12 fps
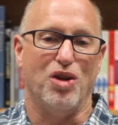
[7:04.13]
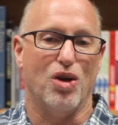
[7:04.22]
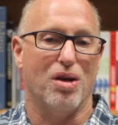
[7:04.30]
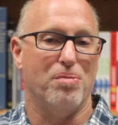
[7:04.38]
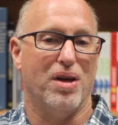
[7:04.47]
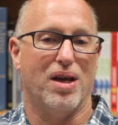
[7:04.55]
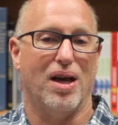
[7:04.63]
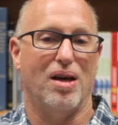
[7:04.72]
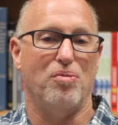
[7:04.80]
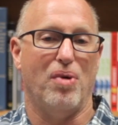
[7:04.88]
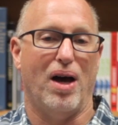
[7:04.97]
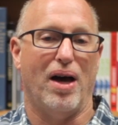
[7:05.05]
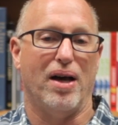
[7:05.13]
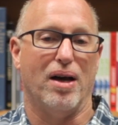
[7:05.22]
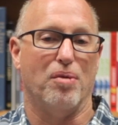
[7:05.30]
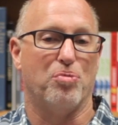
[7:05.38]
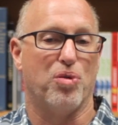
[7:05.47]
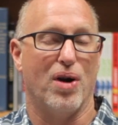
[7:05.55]
you can begin by
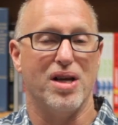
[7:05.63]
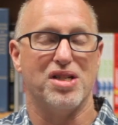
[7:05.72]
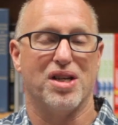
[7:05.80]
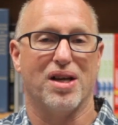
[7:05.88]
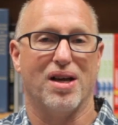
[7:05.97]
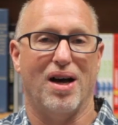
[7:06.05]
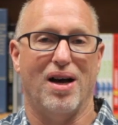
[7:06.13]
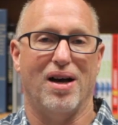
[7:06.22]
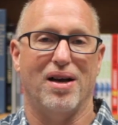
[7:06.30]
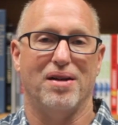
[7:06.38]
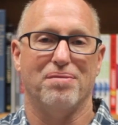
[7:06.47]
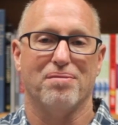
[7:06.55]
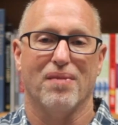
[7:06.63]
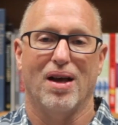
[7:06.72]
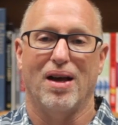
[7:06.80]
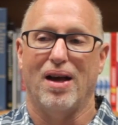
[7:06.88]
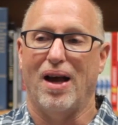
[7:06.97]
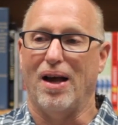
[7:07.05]
uh, praising God
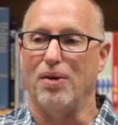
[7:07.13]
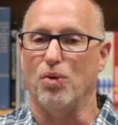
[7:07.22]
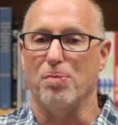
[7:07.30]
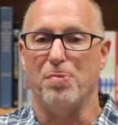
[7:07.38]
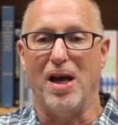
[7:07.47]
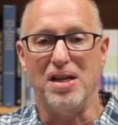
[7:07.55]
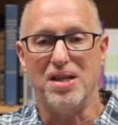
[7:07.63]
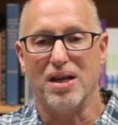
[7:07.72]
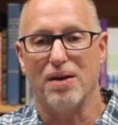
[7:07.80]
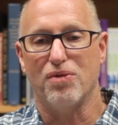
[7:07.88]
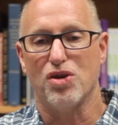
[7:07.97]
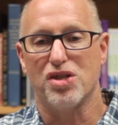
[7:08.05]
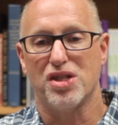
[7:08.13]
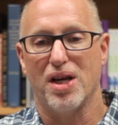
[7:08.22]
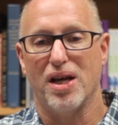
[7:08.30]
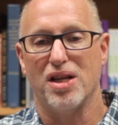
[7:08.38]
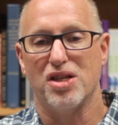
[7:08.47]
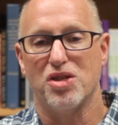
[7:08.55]
and repenting of your
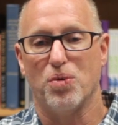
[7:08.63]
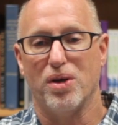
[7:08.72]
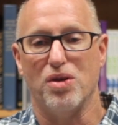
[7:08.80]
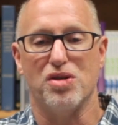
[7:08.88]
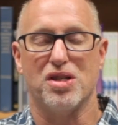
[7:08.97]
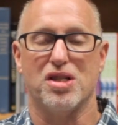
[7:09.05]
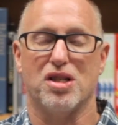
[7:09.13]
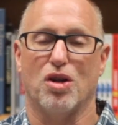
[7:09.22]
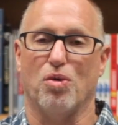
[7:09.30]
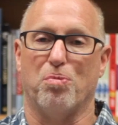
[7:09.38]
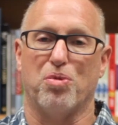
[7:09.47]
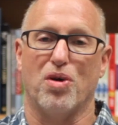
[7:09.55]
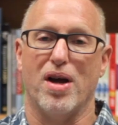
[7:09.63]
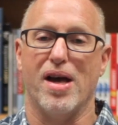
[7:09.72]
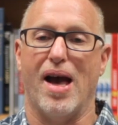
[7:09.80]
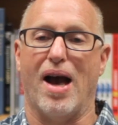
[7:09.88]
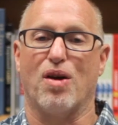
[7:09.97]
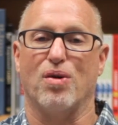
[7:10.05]
sins. We use this little pray
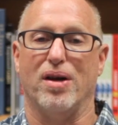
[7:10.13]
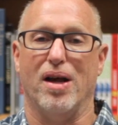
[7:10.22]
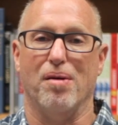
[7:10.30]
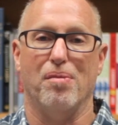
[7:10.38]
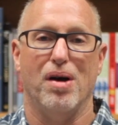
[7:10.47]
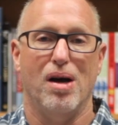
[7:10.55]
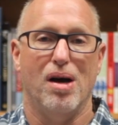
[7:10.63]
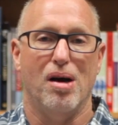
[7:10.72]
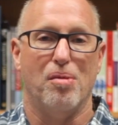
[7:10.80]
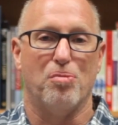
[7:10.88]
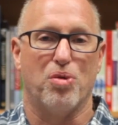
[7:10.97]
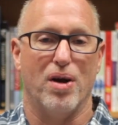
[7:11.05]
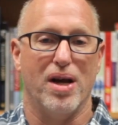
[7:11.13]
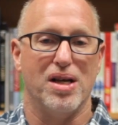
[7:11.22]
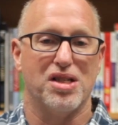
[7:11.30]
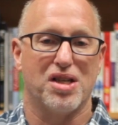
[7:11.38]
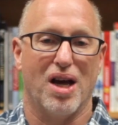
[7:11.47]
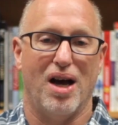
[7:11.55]
acronym
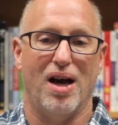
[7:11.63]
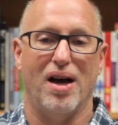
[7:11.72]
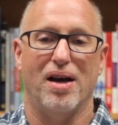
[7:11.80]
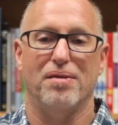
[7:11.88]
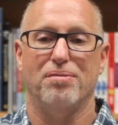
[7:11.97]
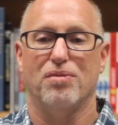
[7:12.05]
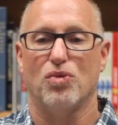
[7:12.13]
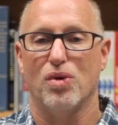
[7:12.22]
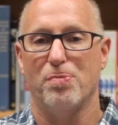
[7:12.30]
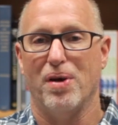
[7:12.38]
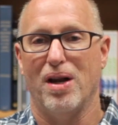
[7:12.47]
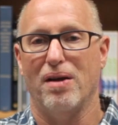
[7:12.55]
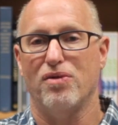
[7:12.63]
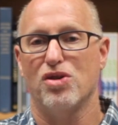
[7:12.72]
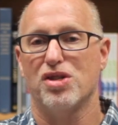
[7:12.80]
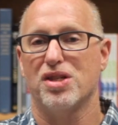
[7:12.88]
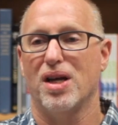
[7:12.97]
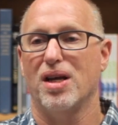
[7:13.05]
praise God, repent of your
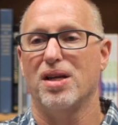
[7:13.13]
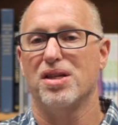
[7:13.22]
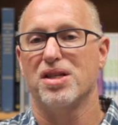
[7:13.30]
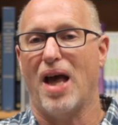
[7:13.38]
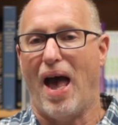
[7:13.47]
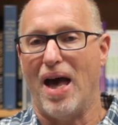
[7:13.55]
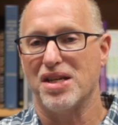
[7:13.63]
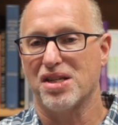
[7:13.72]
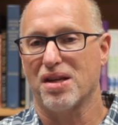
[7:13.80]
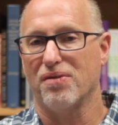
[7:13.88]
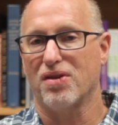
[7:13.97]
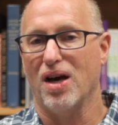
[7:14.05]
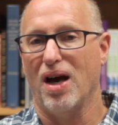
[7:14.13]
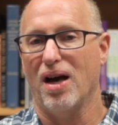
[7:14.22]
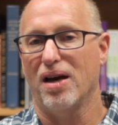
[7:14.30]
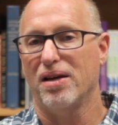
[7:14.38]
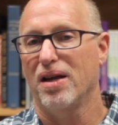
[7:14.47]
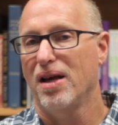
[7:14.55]
sins, ask of
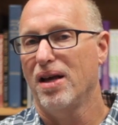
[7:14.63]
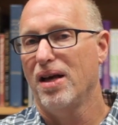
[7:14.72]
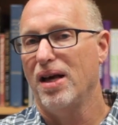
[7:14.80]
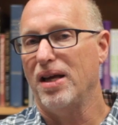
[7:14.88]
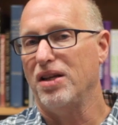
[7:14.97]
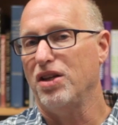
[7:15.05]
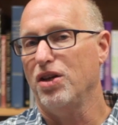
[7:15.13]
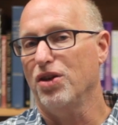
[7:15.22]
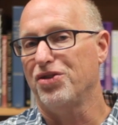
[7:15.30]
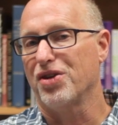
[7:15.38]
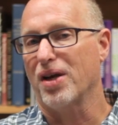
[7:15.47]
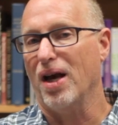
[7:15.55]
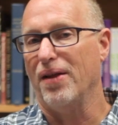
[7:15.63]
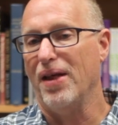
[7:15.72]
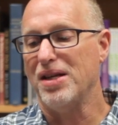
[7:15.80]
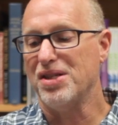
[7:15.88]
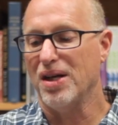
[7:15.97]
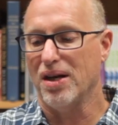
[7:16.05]
God, and yield to God.
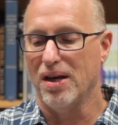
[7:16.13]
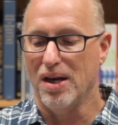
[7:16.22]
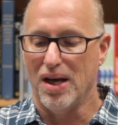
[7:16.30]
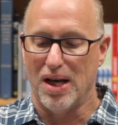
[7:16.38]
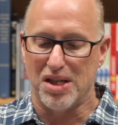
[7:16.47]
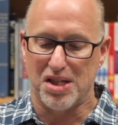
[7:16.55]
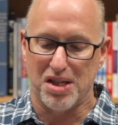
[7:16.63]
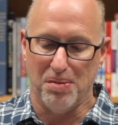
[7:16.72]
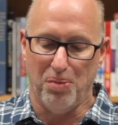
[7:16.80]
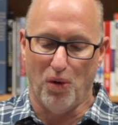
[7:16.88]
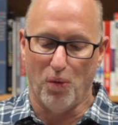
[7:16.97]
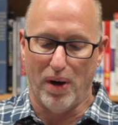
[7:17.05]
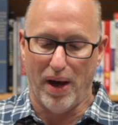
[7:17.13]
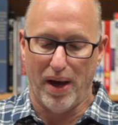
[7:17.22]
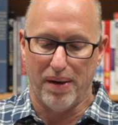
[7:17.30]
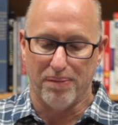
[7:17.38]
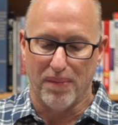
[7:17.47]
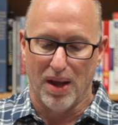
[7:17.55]
That's a, a simple
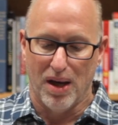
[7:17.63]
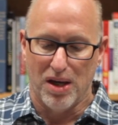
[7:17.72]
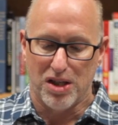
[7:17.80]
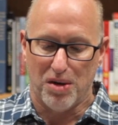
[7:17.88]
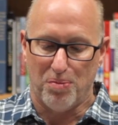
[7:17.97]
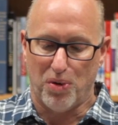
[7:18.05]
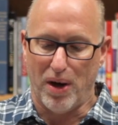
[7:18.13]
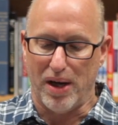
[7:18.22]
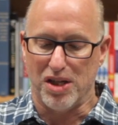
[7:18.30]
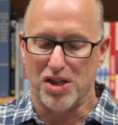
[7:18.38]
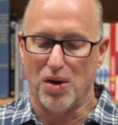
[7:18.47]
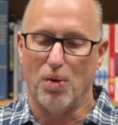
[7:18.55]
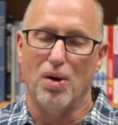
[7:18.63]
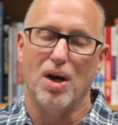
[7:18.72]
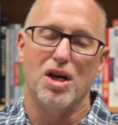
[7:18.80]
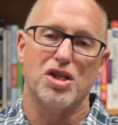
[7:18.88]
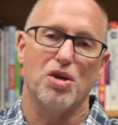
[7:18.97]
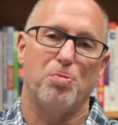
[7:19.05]
way to pray. So,
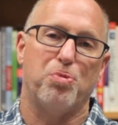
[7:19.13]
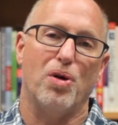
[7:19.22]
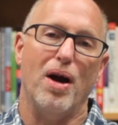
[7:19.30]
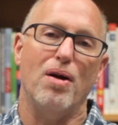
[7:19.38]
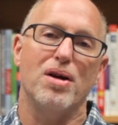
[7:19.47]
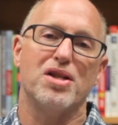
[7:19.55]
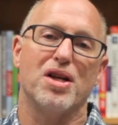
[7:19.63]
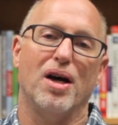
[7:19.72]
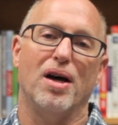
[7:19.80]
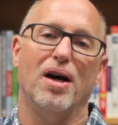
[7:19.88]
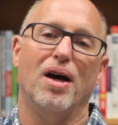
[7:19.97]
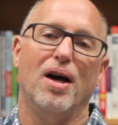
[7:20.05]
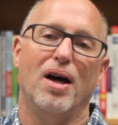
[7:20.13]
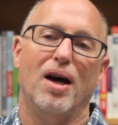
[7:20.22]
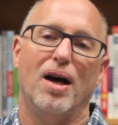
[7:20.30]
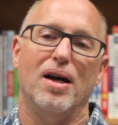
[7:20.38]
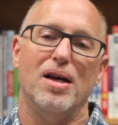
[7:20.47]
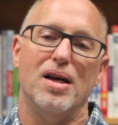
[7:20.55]
so prayer is a,
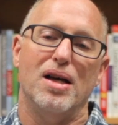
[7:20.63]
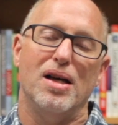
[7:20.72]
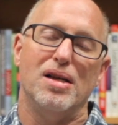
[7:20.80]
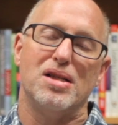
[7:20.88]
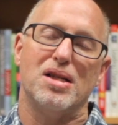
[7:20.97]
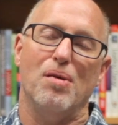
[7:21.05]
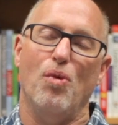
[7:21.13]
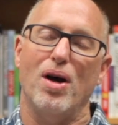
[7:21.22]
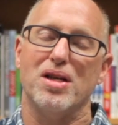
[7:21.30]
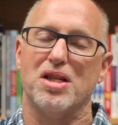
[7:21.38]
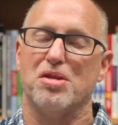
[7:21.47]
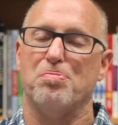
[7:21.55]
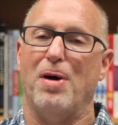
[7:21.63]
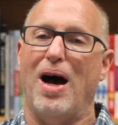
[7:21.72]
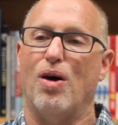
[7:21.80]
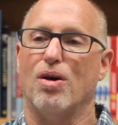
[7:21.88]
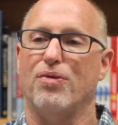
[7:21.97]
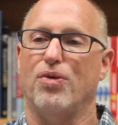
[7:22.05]
in some ways, is
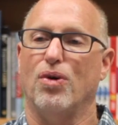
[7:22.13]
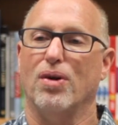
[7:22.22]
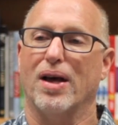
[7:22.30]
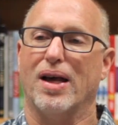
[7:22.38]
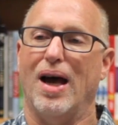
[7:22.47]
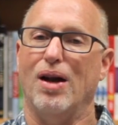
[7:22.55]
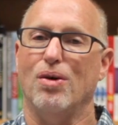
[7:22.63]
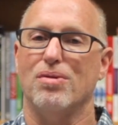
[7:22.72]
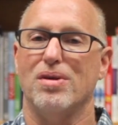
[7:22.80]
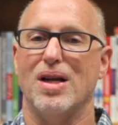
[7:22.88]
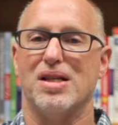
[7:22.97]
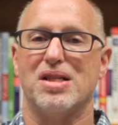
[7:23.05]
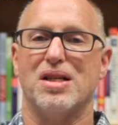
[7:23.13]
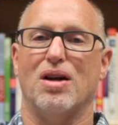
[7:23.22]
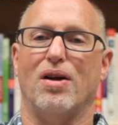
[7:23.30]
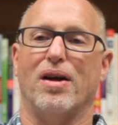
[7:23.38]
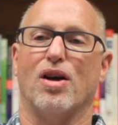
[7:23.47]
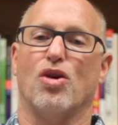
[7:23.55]
powerful. Like I don't
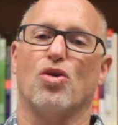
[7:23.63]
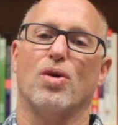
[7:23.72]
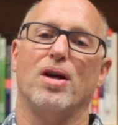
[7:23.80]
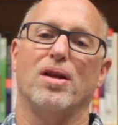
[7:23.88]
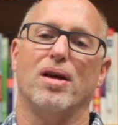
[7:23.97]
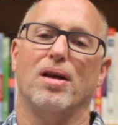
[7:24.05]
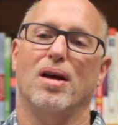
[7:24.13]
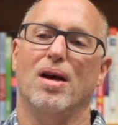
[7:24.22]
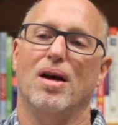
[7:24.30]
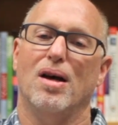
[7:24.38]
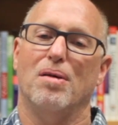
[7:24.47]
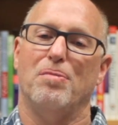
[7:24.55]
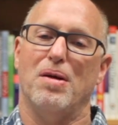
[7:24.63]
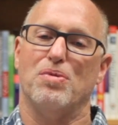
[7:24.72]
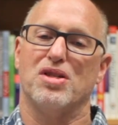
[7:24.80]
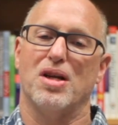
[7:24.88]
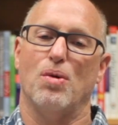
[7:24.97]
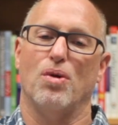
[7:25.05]
necessarily agree that people
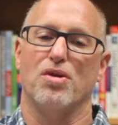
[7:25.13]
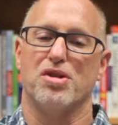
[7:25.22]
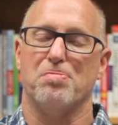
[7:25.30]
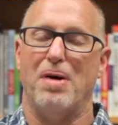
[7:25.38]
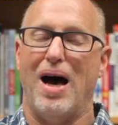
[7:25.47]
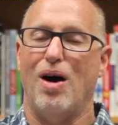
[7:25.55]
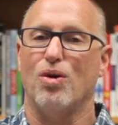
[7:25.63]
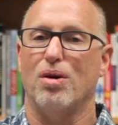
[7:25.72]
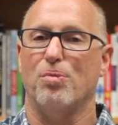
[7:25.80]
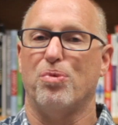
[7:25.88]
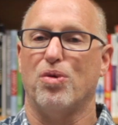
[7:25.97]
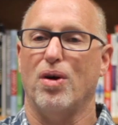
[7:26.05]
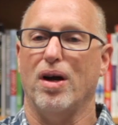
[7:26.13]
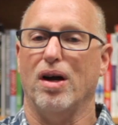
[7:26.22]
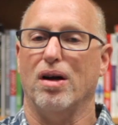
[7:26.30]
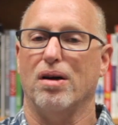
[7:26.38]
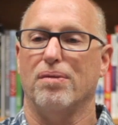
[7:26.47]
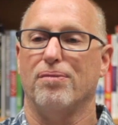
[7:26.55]
say, well, there's power in
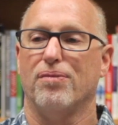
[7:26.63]
prayer.